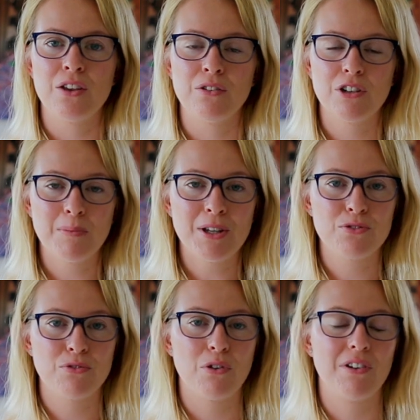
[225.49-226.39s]
You're going to be
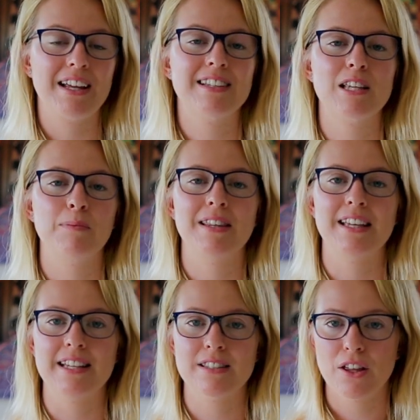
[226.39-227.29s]
drawing some of
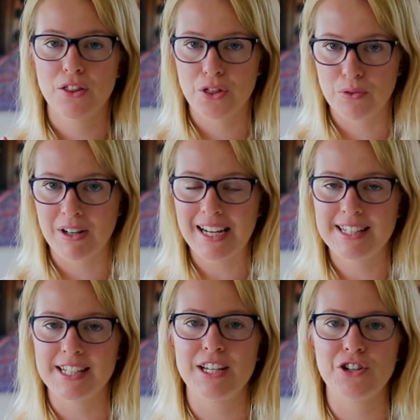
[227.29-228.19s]
these
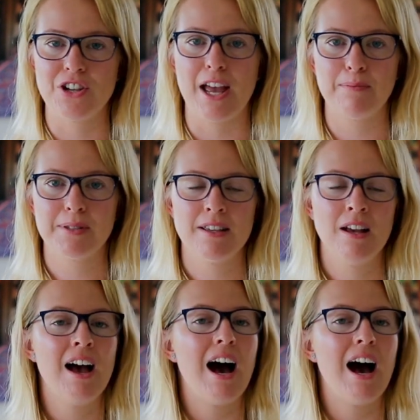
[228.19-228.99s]
three D shapes.